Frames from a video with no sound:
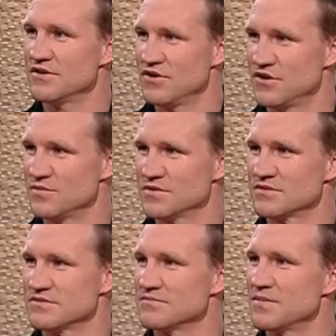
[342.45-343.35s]
Hirdy
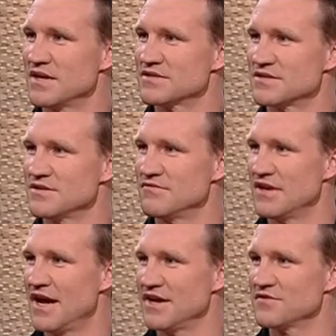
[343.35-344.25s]
was basically
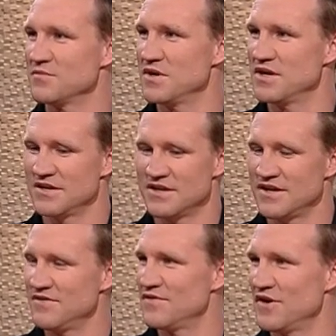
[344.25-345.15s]
relaying to me
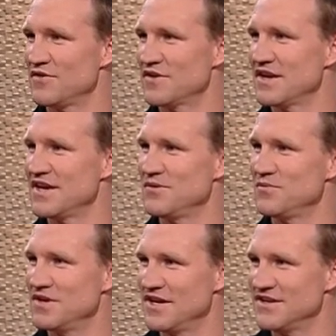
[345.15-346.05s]
that he felt that he
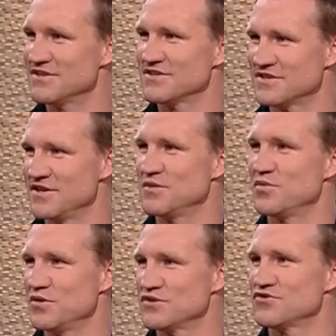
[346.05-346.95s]
needed to see the
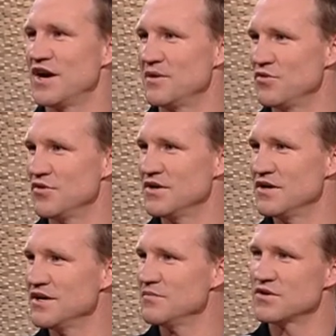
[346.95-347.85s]
boys train more
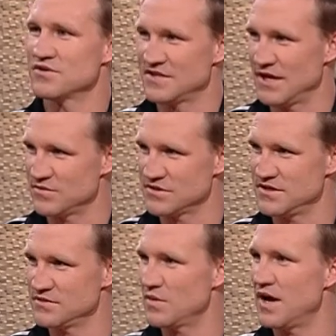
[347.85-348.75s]
because that was
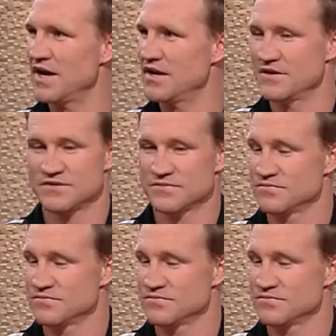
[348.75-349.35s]
his way and it's